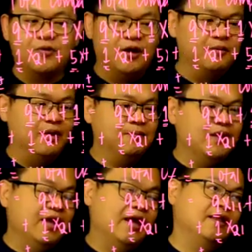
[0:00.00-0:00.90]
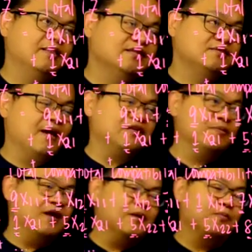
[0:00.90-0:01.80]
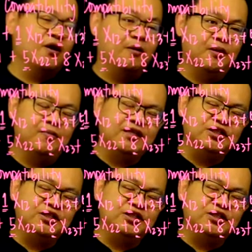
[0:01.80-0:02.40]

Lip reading: problem. And this matchmaking problem in